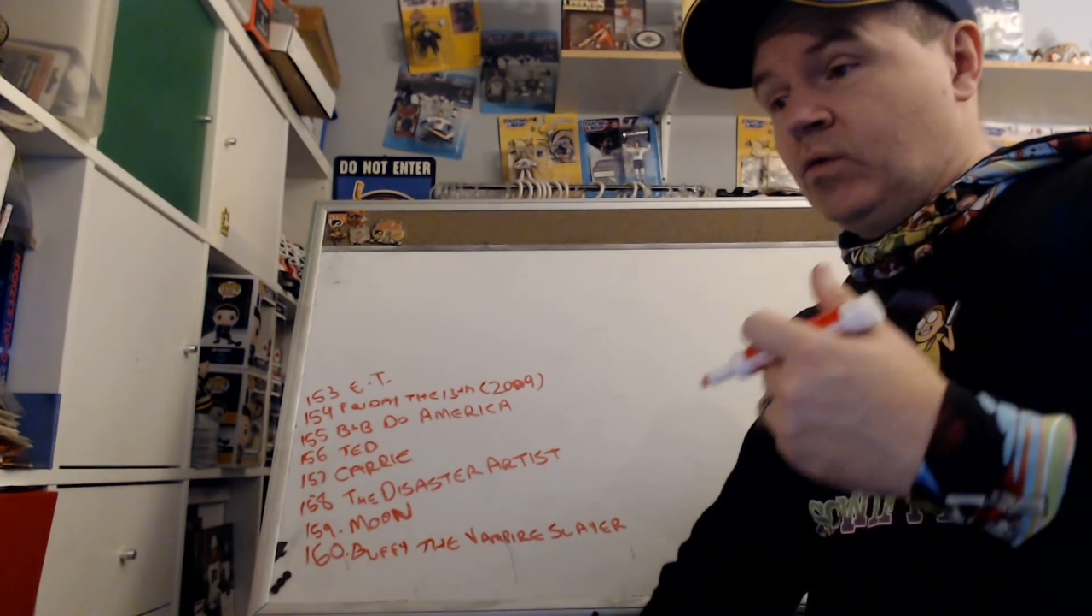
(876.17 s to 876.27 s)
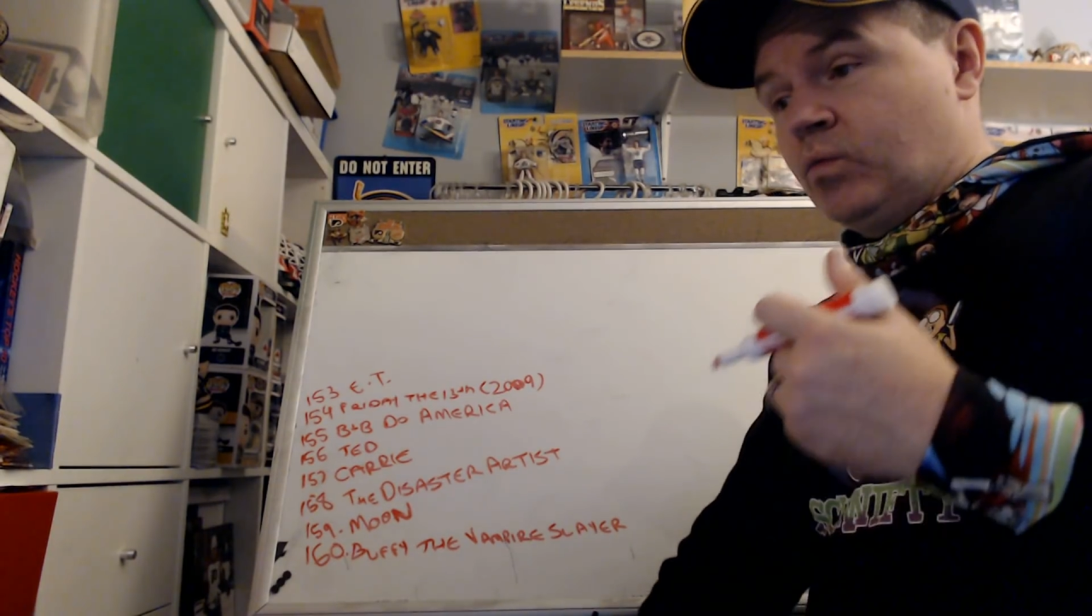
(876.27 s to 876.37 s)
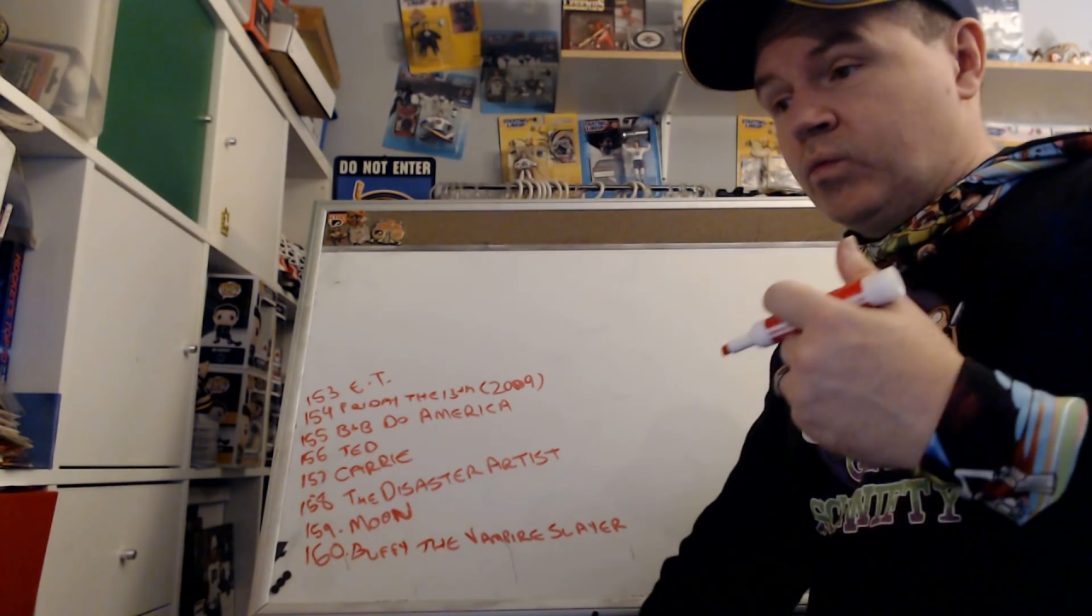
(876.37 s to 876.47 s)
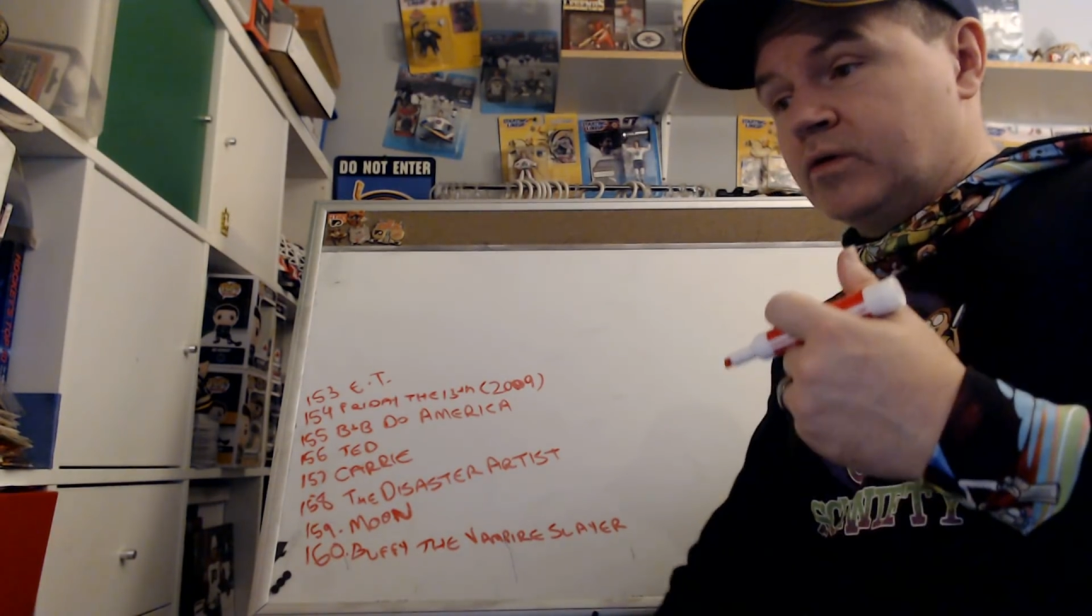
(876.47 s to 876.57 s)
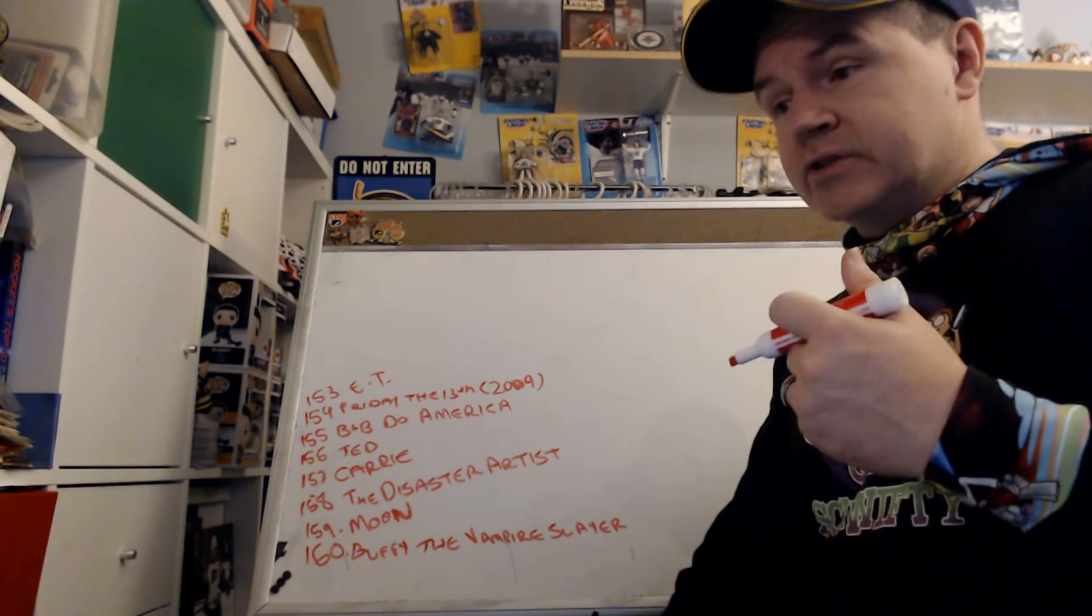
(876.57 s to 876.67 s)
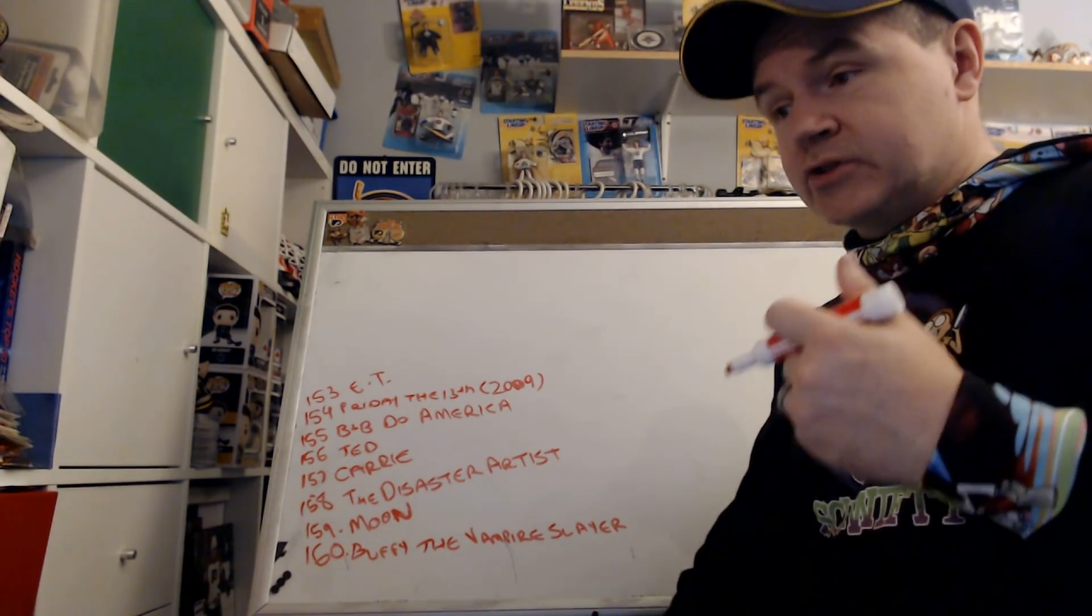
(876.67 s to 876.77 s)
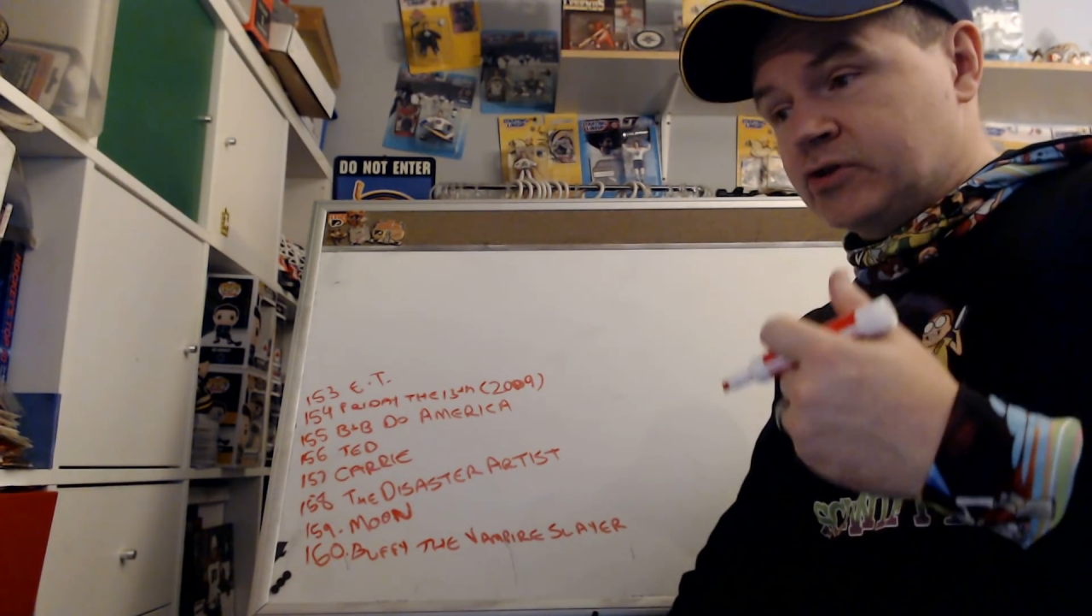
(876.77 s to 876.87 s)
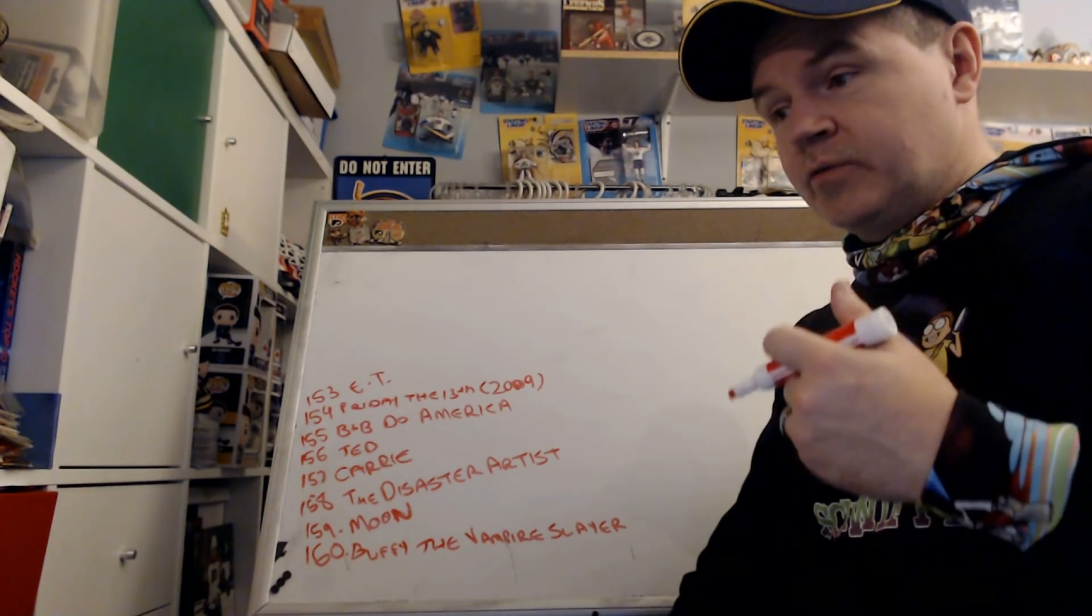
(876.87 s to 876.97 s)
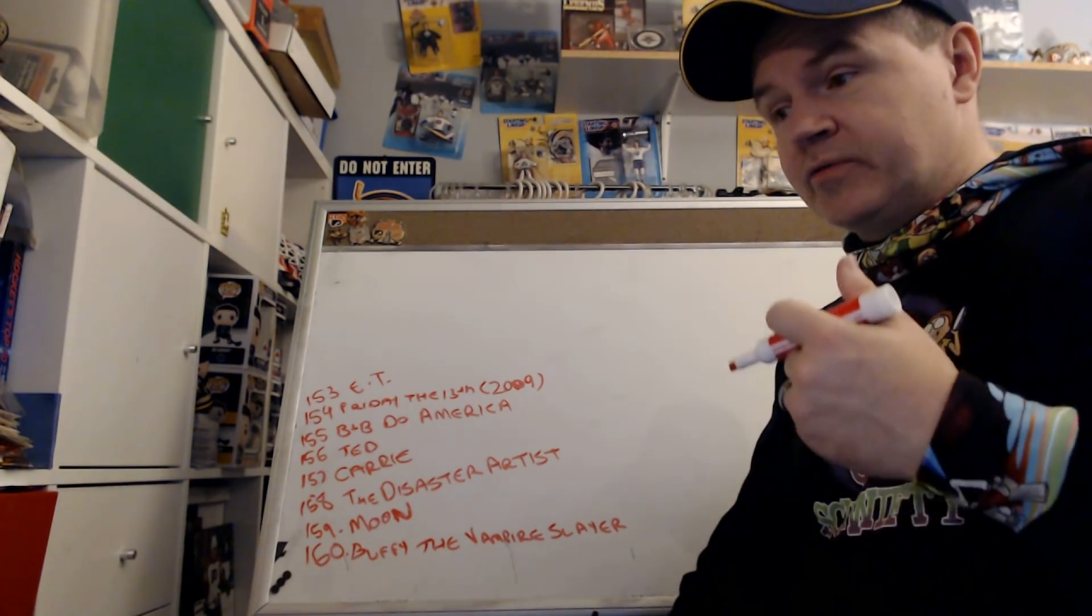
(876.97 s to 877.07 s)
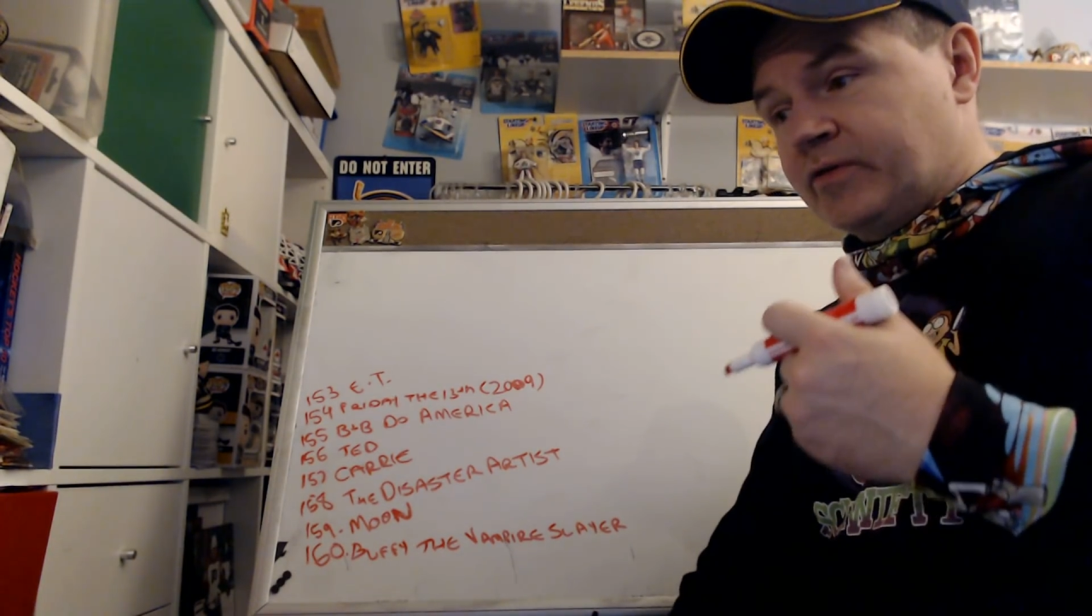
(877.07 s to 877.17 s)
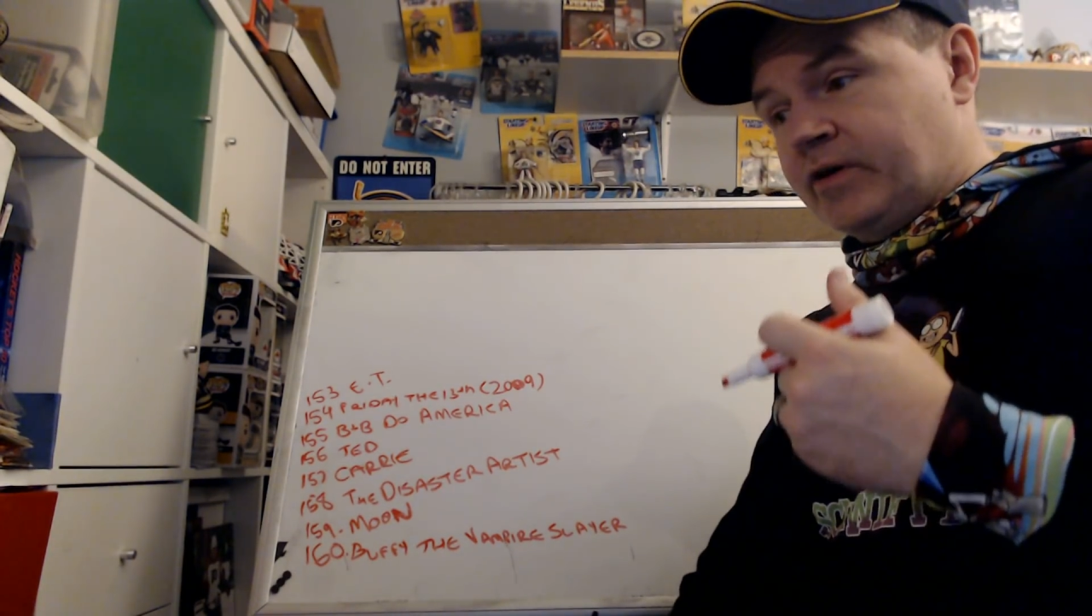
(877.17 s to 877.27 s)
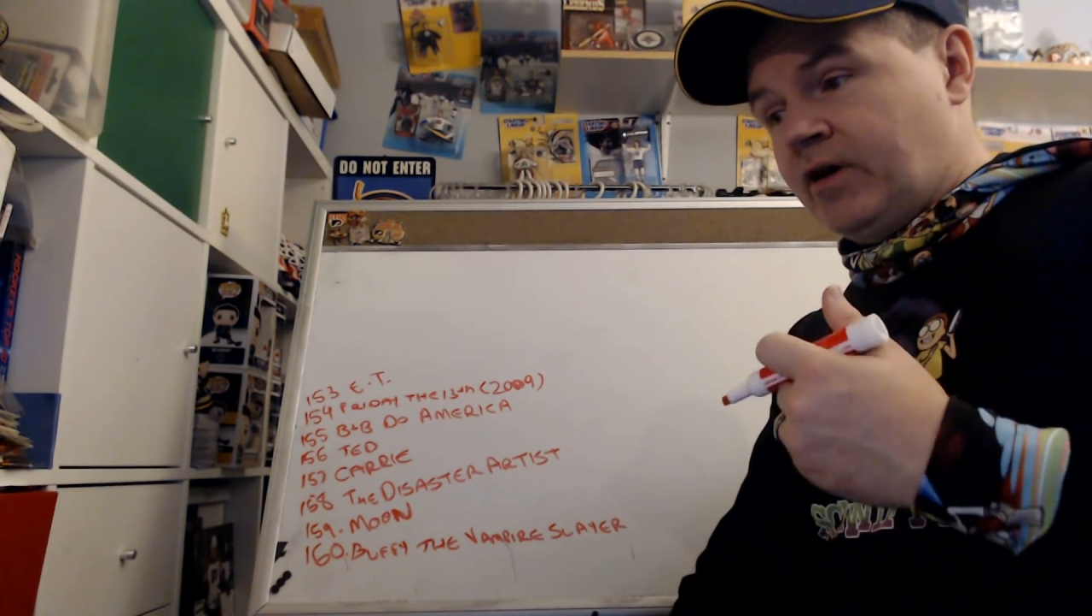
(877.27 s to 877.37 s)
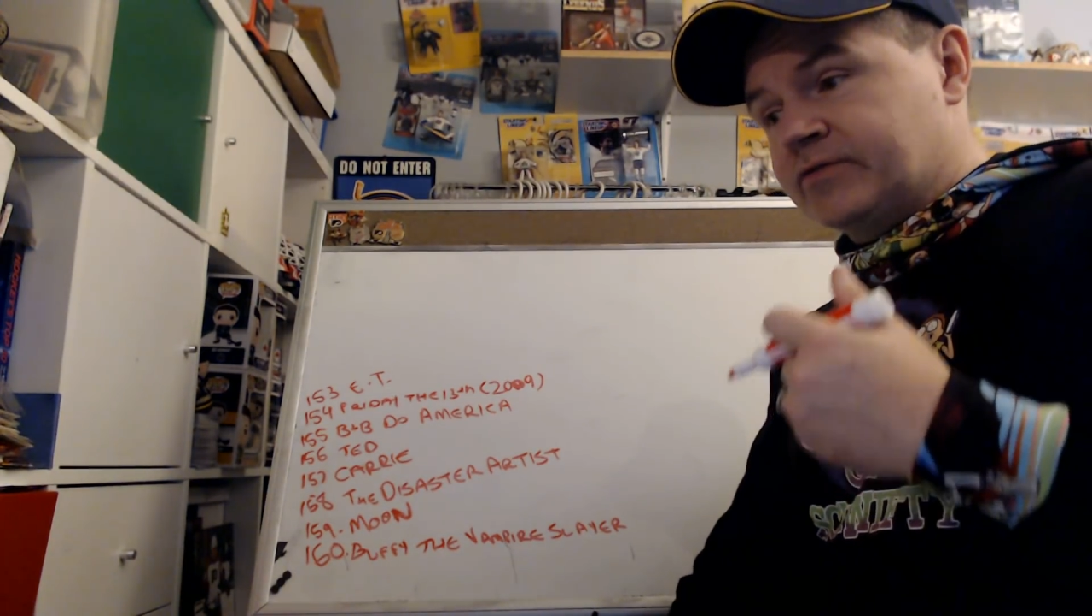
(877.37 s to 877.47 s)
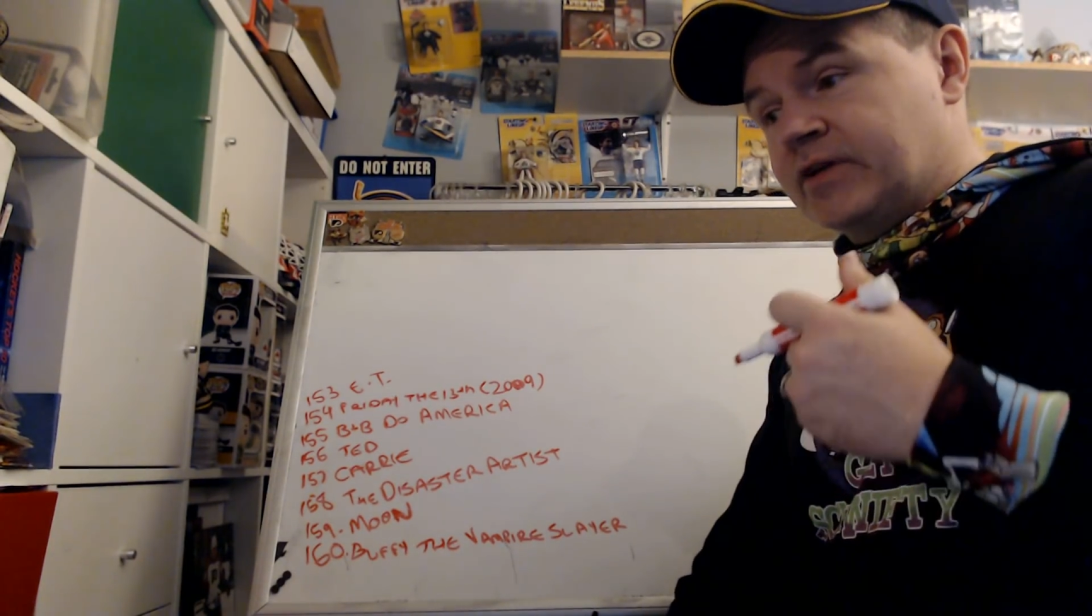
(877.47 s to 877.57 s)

will determine very often